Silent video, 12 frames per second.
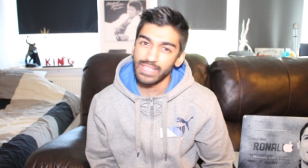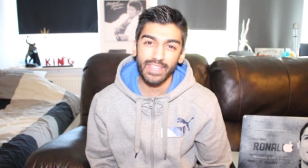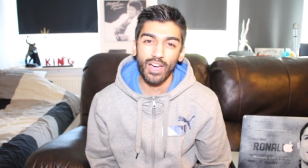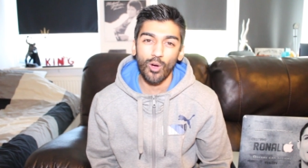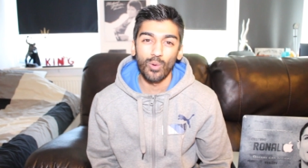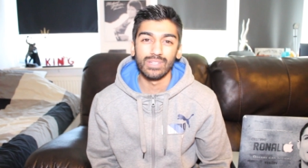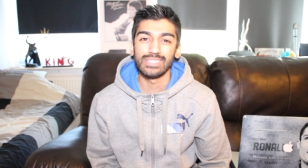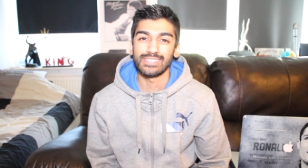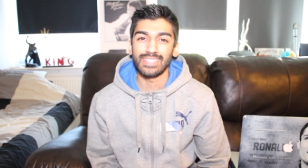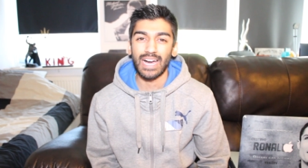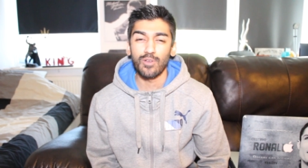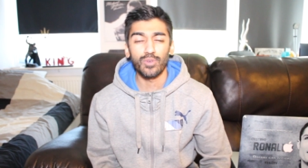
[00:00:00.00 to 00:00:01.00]
video and
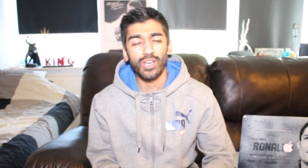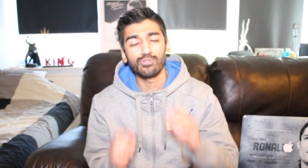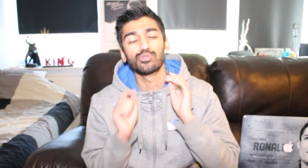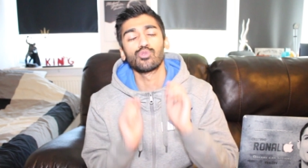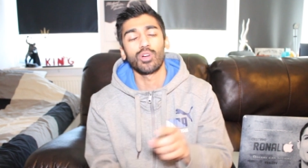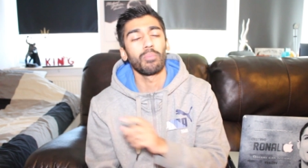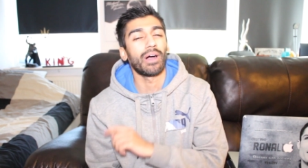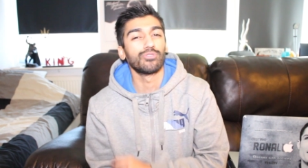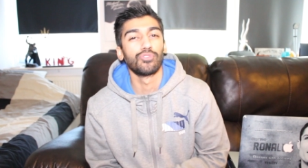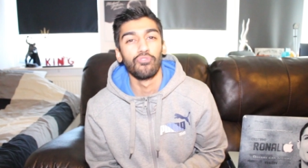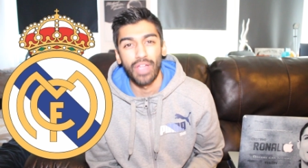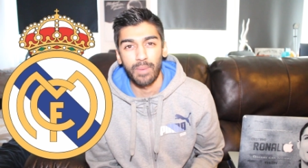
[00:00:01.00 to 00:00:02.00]
this time we're going to talk
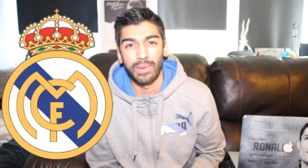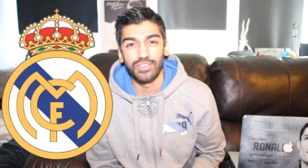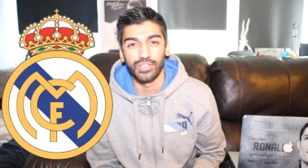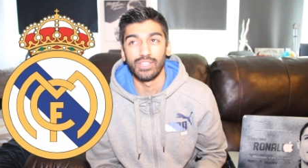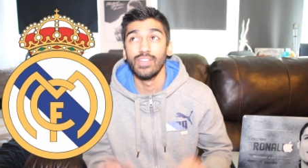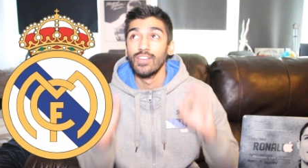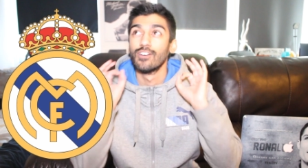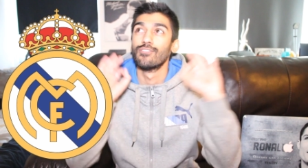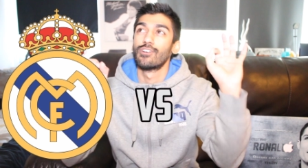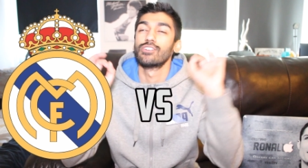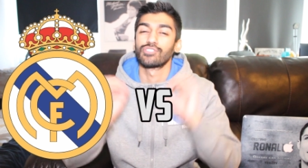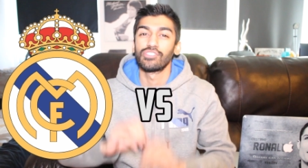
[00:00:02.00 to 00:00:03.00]
about Real Madrid
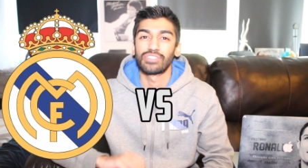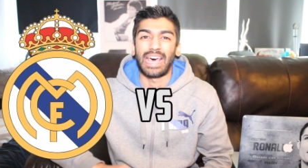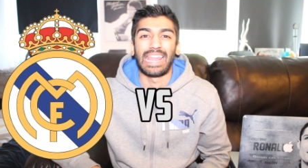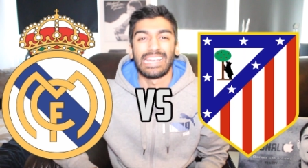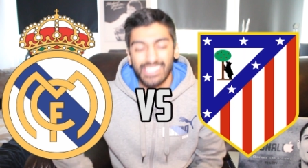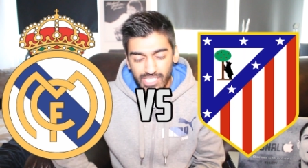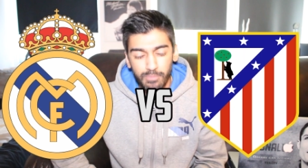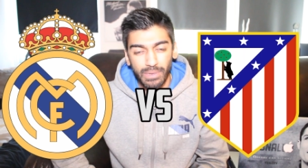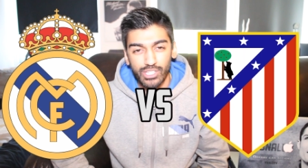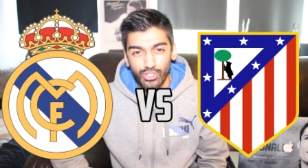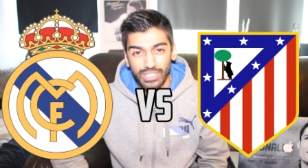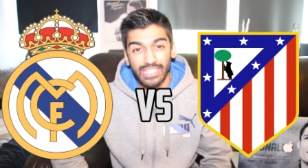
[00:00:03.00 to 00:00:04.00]
versus Atletico
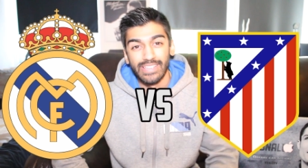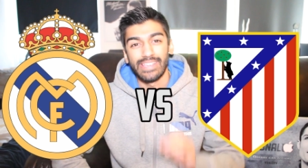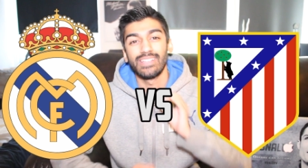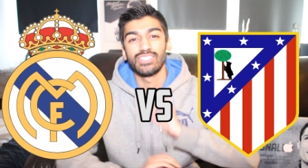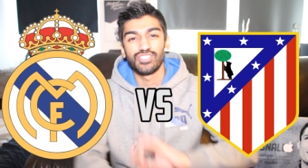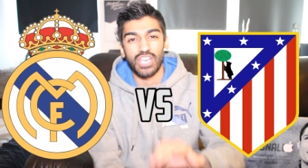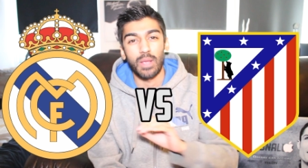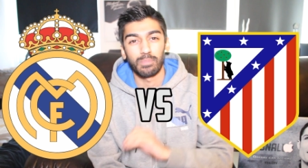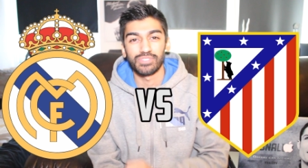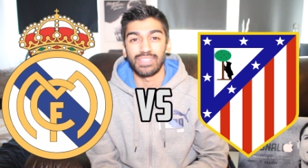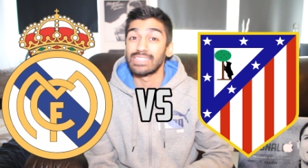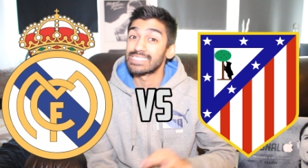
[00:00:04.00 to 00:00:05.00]
Madrid in the
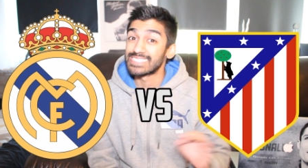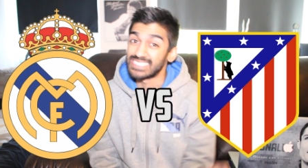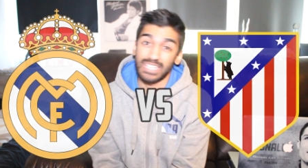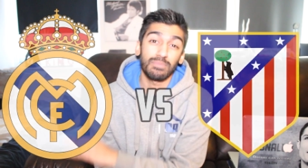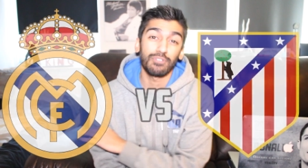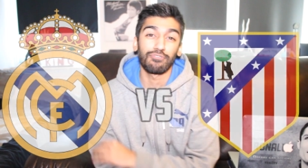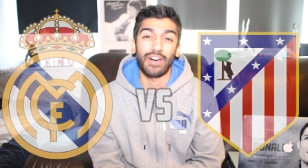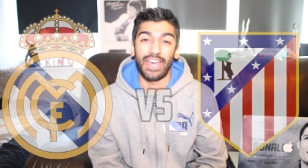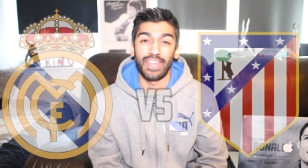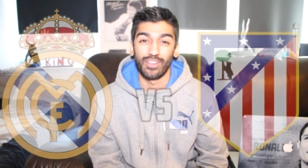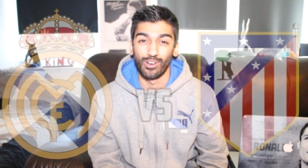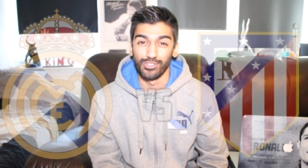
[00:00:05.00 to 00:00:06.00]
Champions League
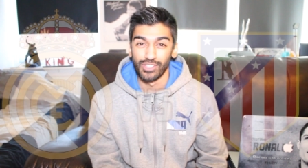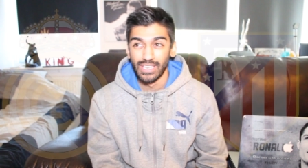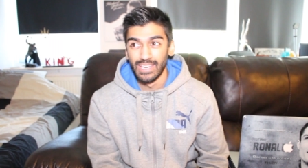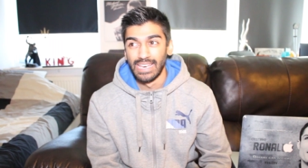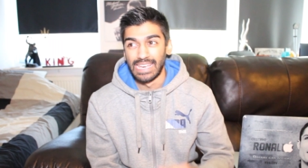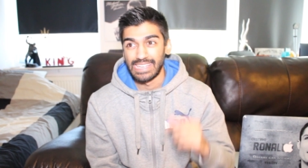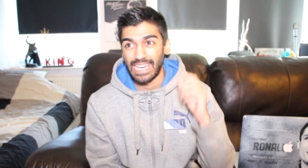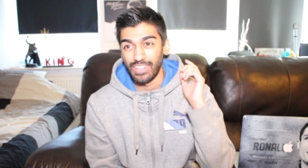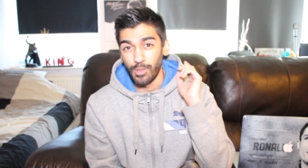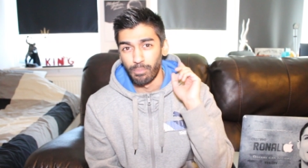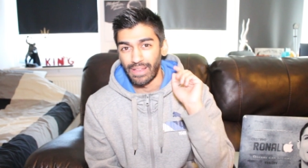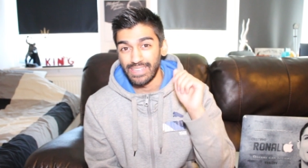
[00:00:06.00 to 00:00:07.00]
semi-finals. Yeah,
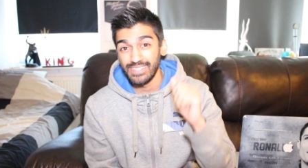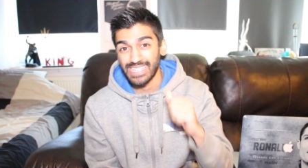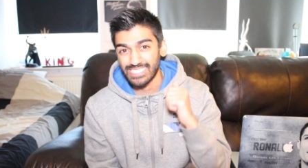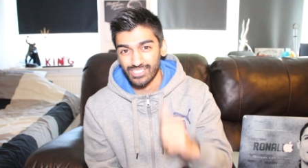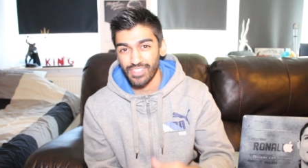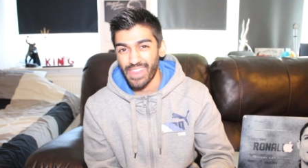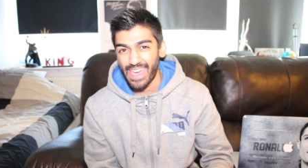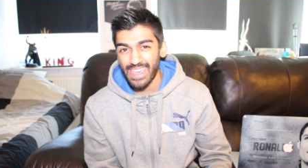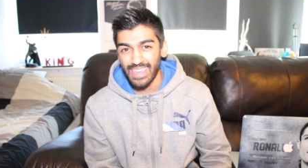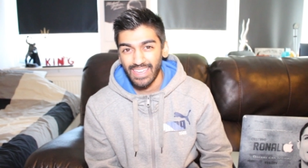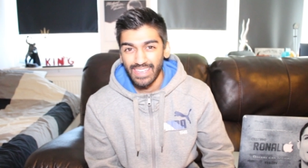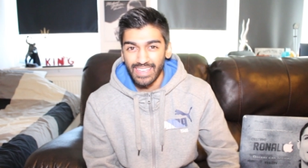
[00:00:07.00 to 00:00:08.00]
they played
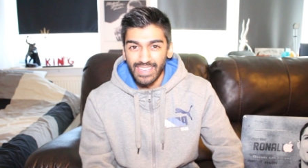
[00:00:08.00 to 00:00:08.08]
yesterday,